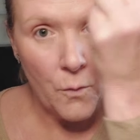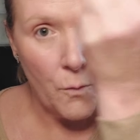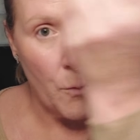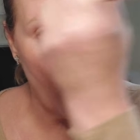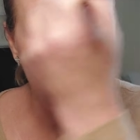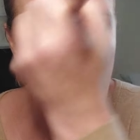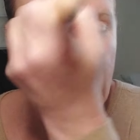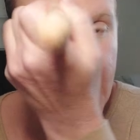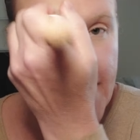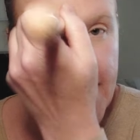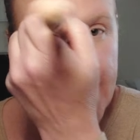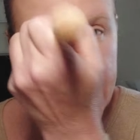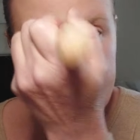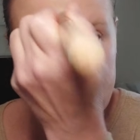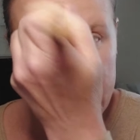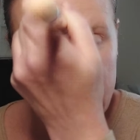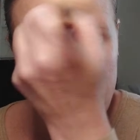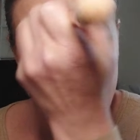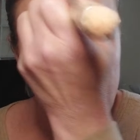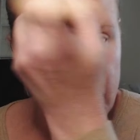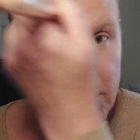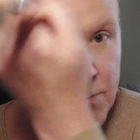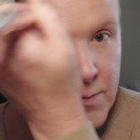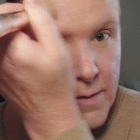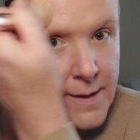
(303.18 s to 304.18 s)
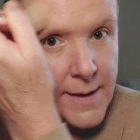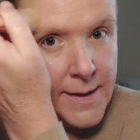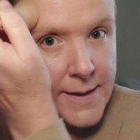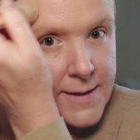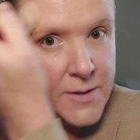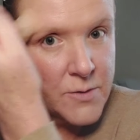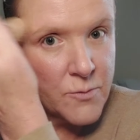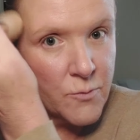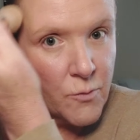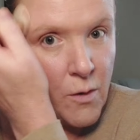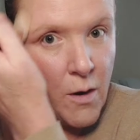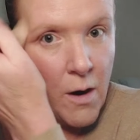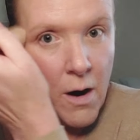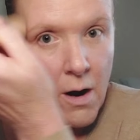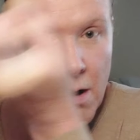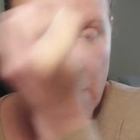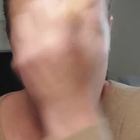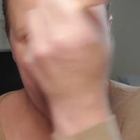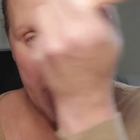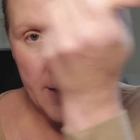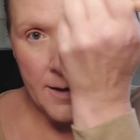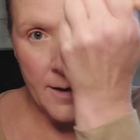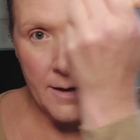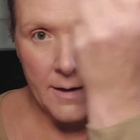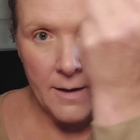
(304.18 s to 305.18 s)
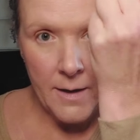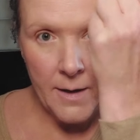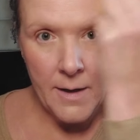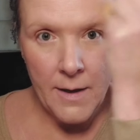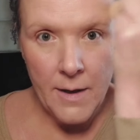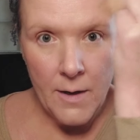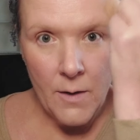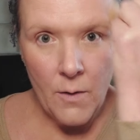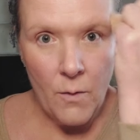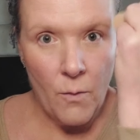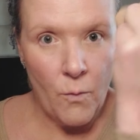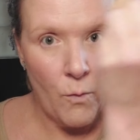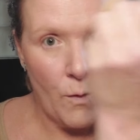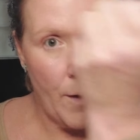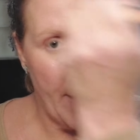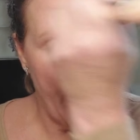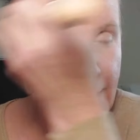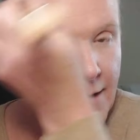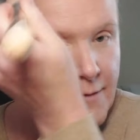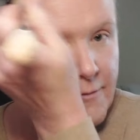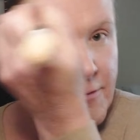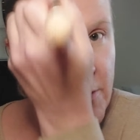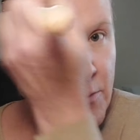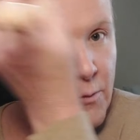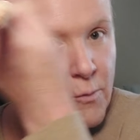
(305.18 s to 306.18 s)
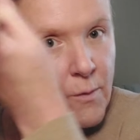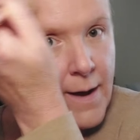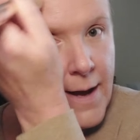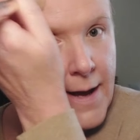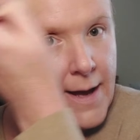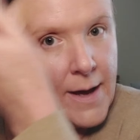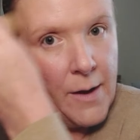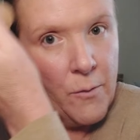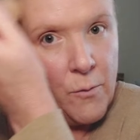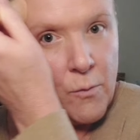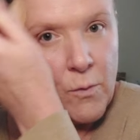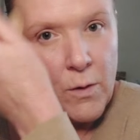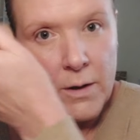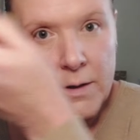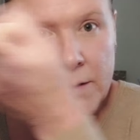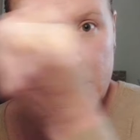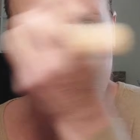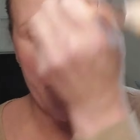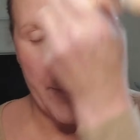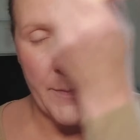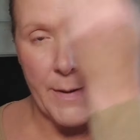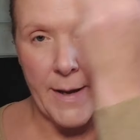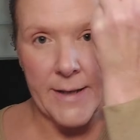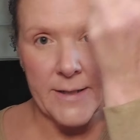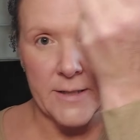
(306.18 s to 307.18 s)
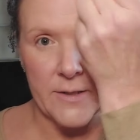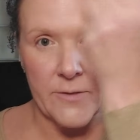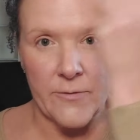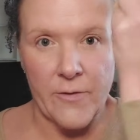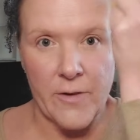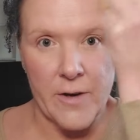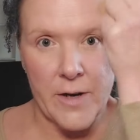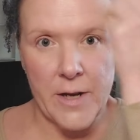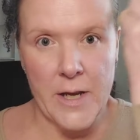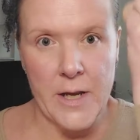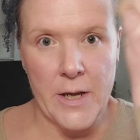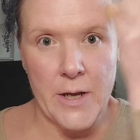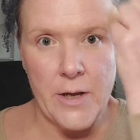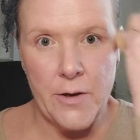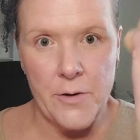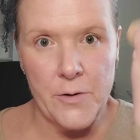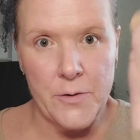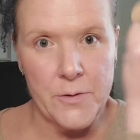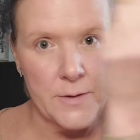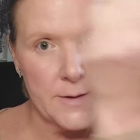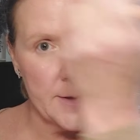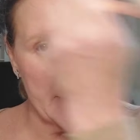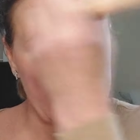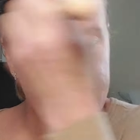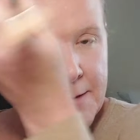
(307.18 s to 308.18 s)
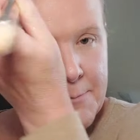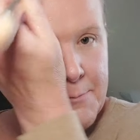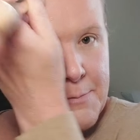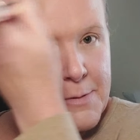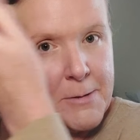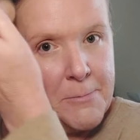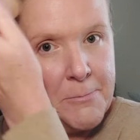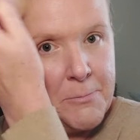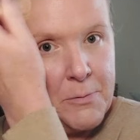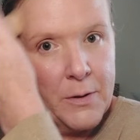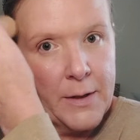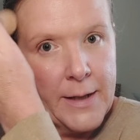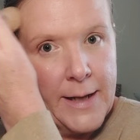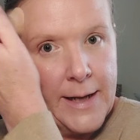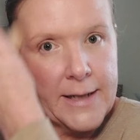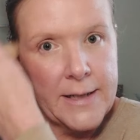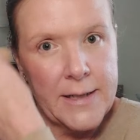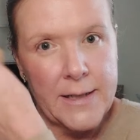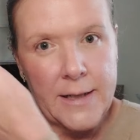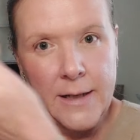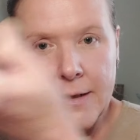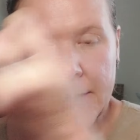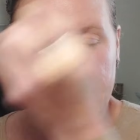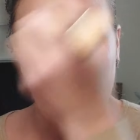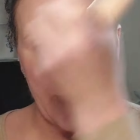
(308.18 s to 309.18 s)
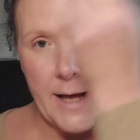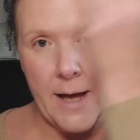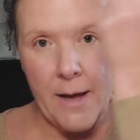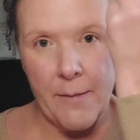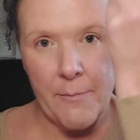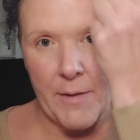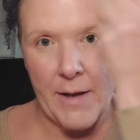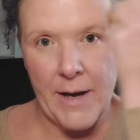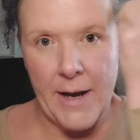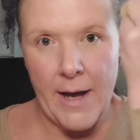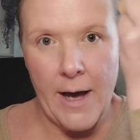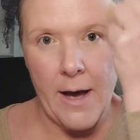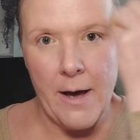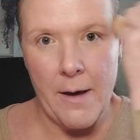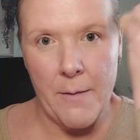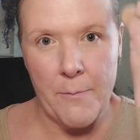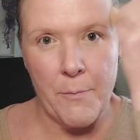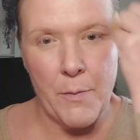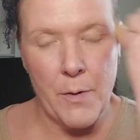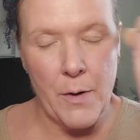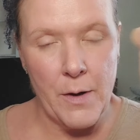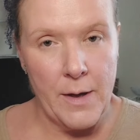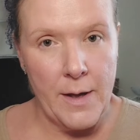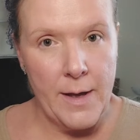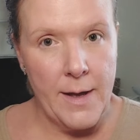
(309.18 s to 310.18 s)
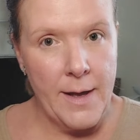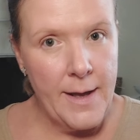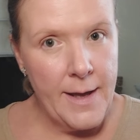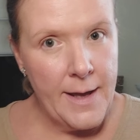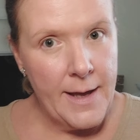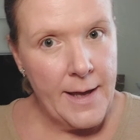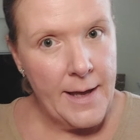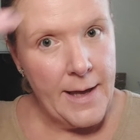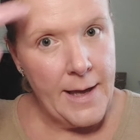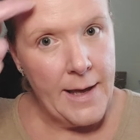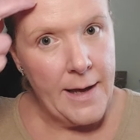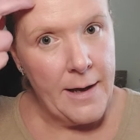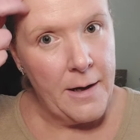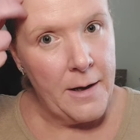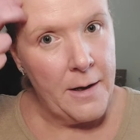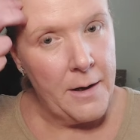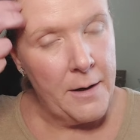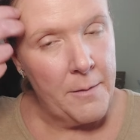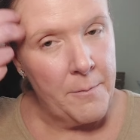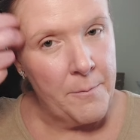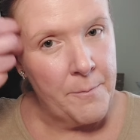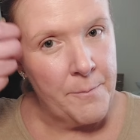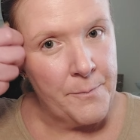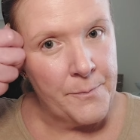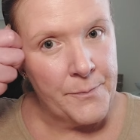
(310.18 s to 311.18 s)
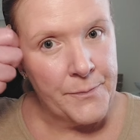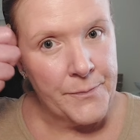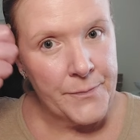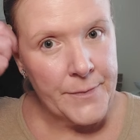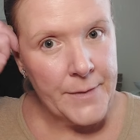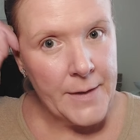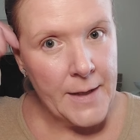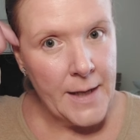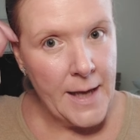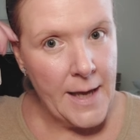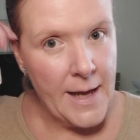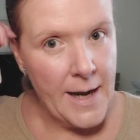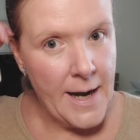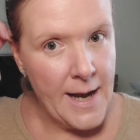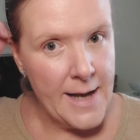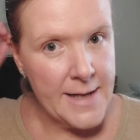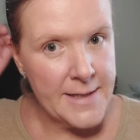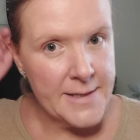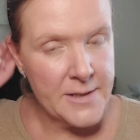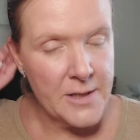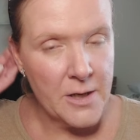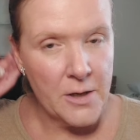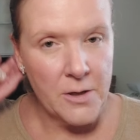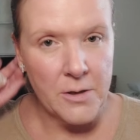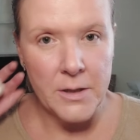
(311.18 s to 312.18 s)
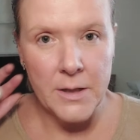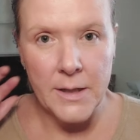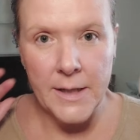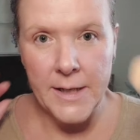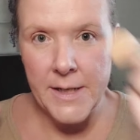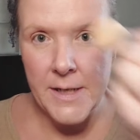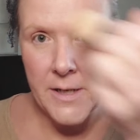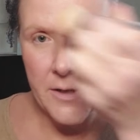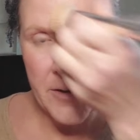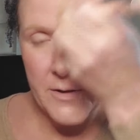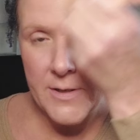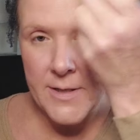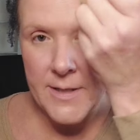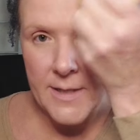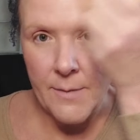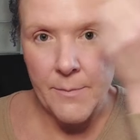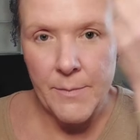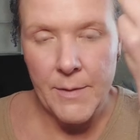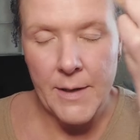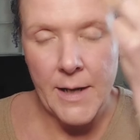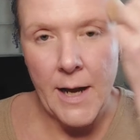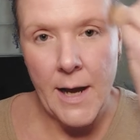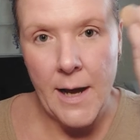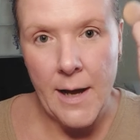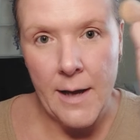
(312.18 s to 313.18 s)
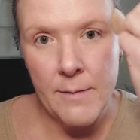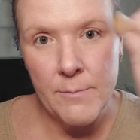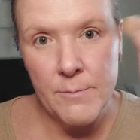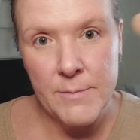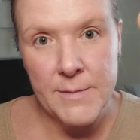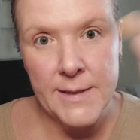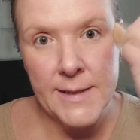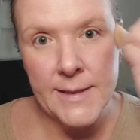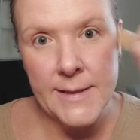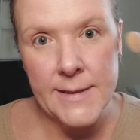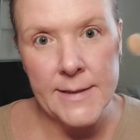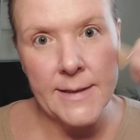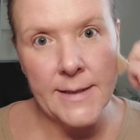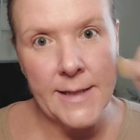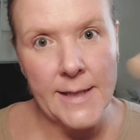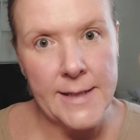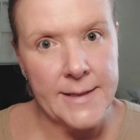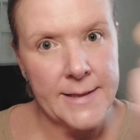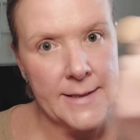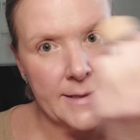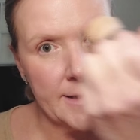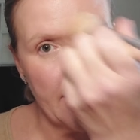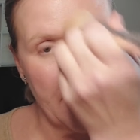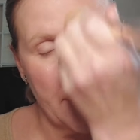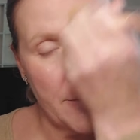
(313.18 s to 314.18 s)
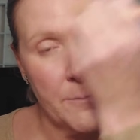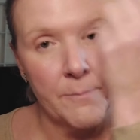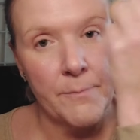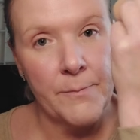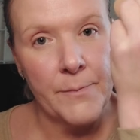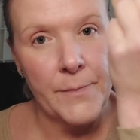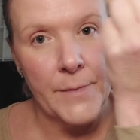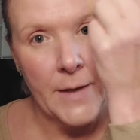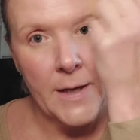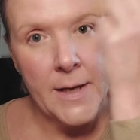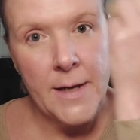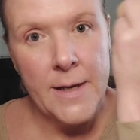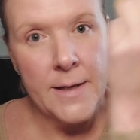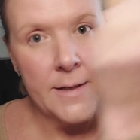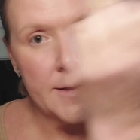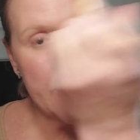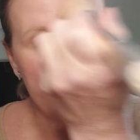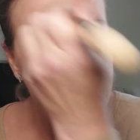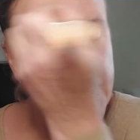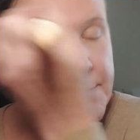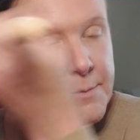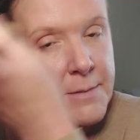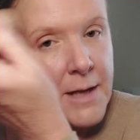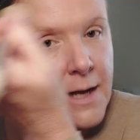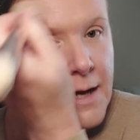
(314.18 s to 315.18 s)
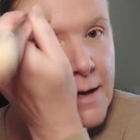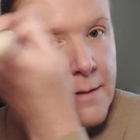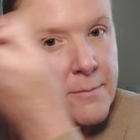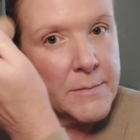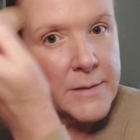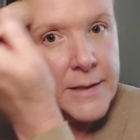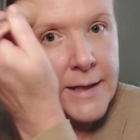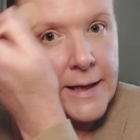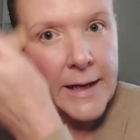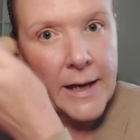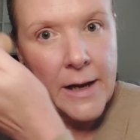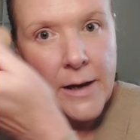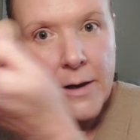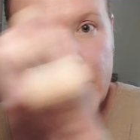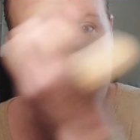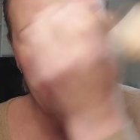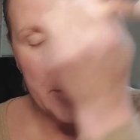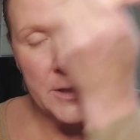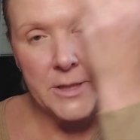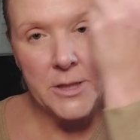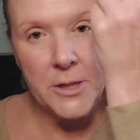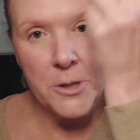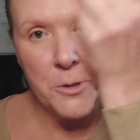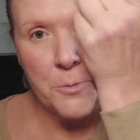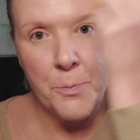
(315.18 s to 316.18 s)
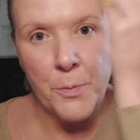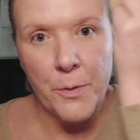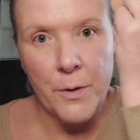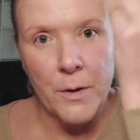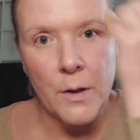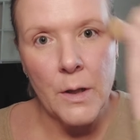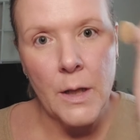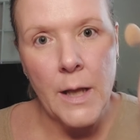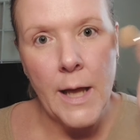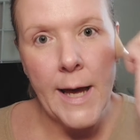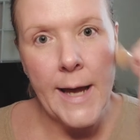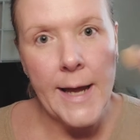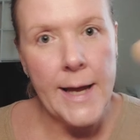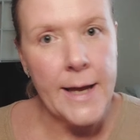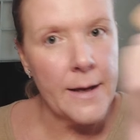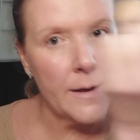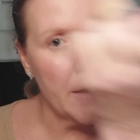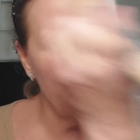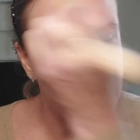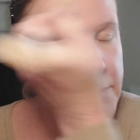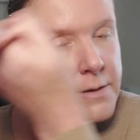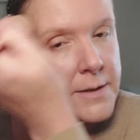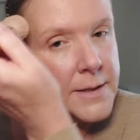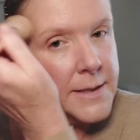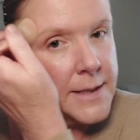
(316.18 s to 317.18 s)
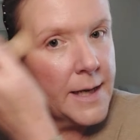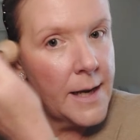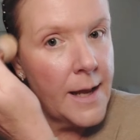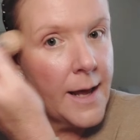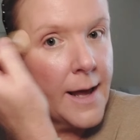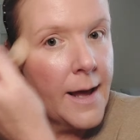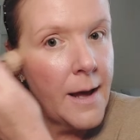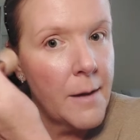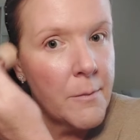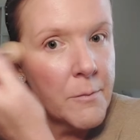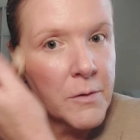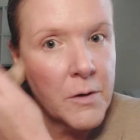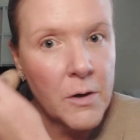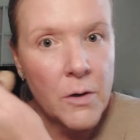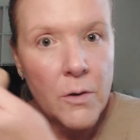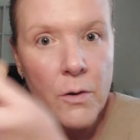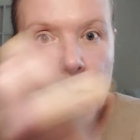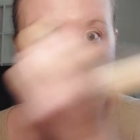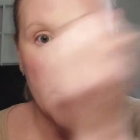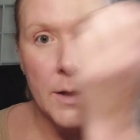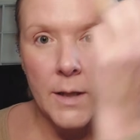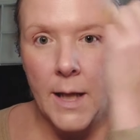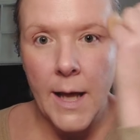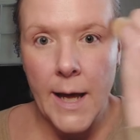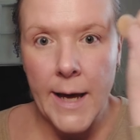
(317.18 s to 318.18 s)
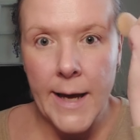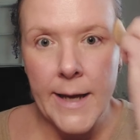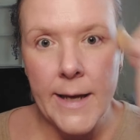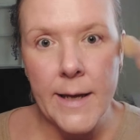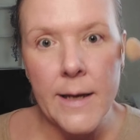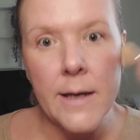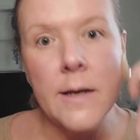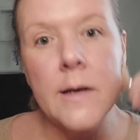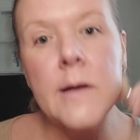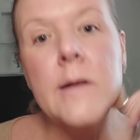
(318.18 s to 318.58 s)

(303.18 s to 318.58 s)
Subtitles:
way is wrong. Whatever way works best for you. Some people like to glam it up, and I certainly do sometimes. And then sometimes I go super light. Today I'm going light,